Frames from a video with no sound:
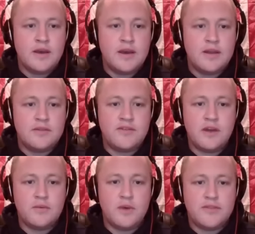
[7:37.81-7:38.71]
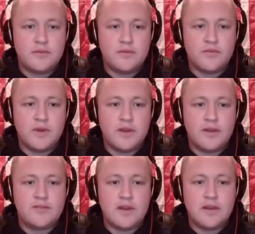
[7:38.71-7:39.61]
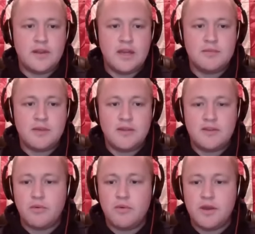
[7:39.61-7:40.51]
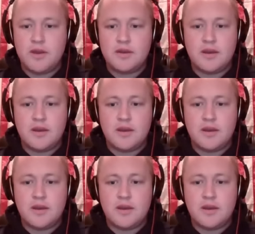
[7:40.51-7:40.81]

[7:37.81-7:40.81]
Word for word: Deshaun Watson was really settling in by this point.